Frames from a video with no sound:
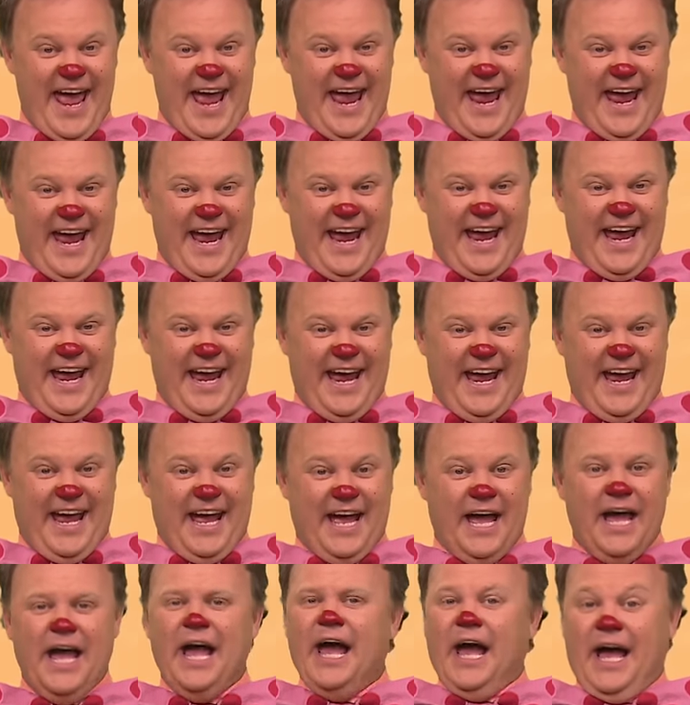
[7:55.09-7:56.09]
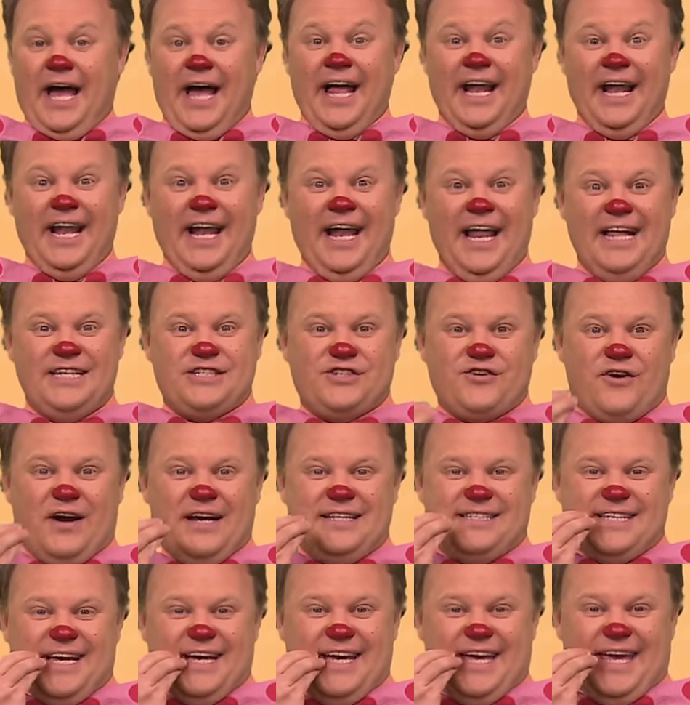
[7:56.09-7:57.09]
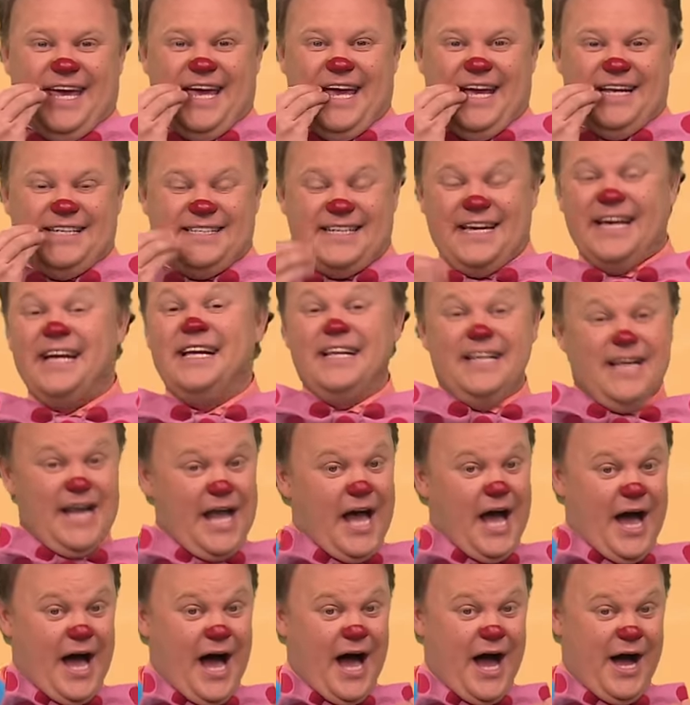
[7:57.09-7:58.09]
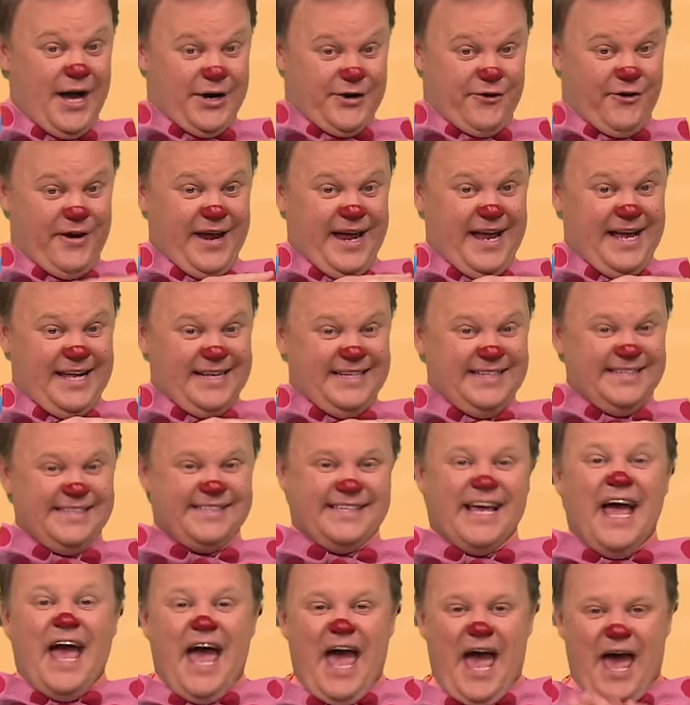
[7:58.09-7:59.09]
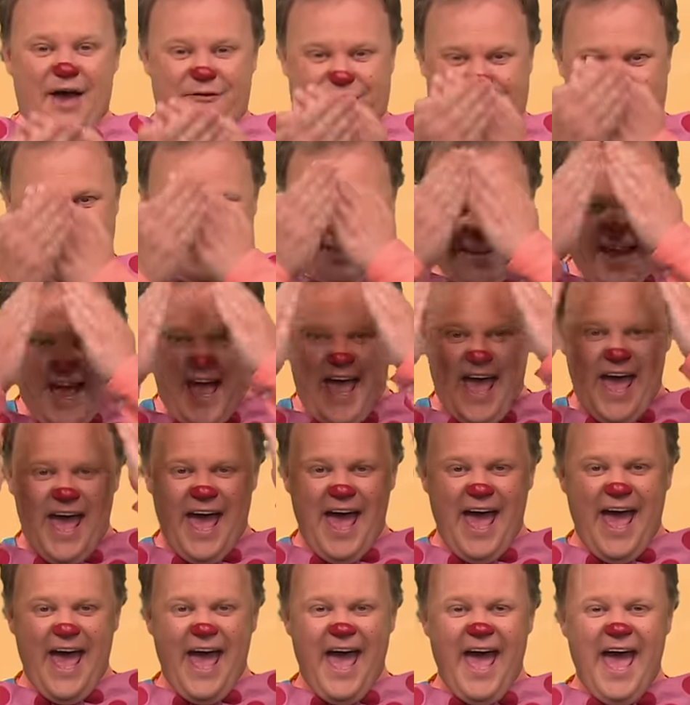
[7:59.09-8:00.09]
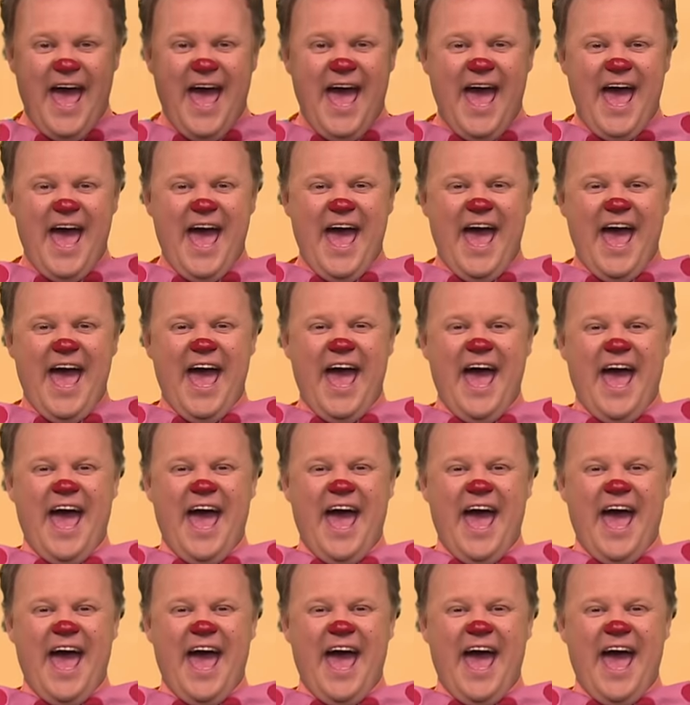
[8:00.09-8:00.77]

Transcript: Every day. Let's try to eat our greens every day.